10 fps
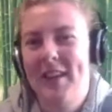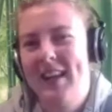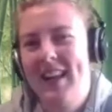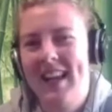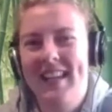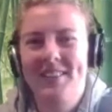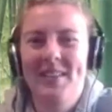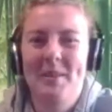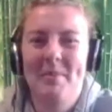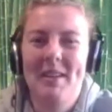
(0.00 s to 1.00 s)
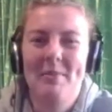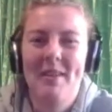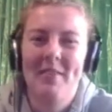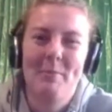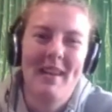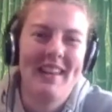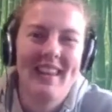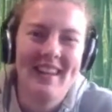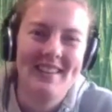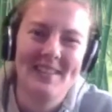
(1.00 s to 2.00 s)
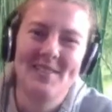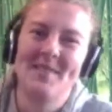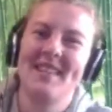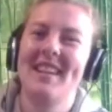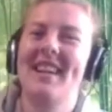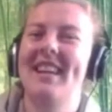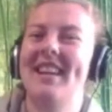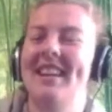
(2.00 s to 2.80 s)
like I want to be a bit of a big kid one night,